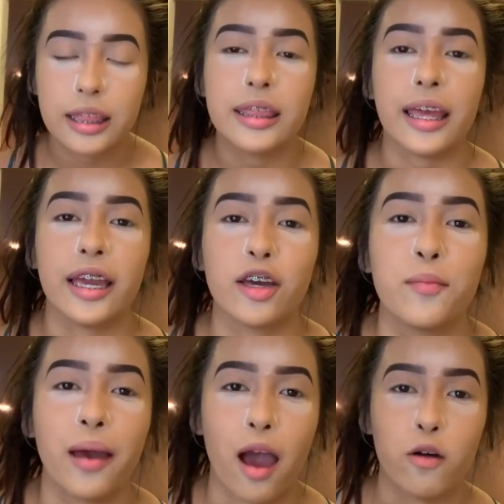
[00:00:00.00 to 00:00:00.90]
think
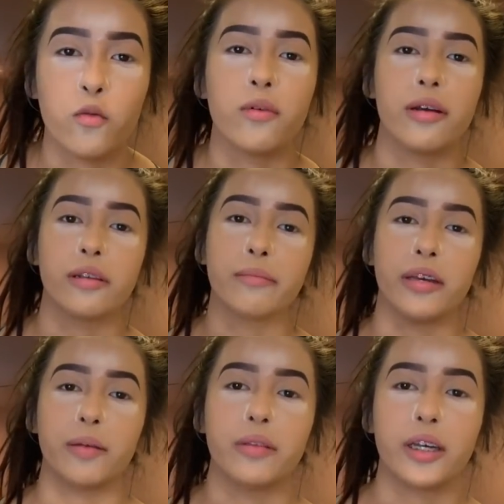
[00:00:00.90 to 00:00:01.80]
about what
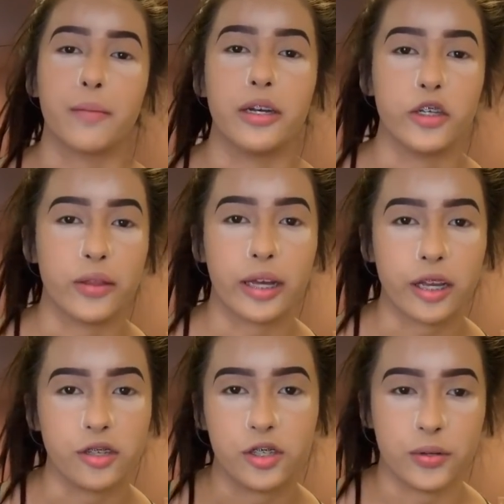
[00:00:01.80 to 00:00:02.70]
makeup look I'm gonna do. Like, I
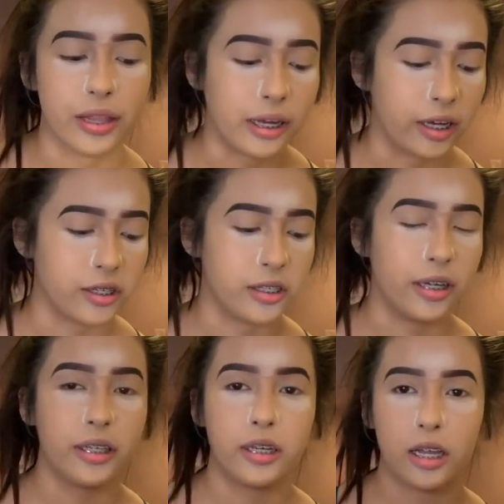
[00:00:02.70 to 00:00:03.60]
just do it. Like, I just look
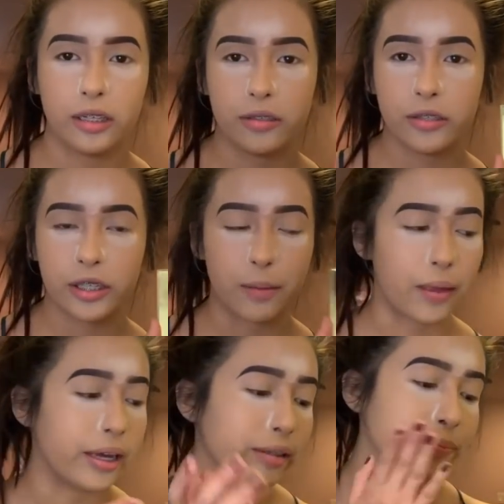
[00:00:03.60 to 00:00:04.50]
at the colors and I'm like,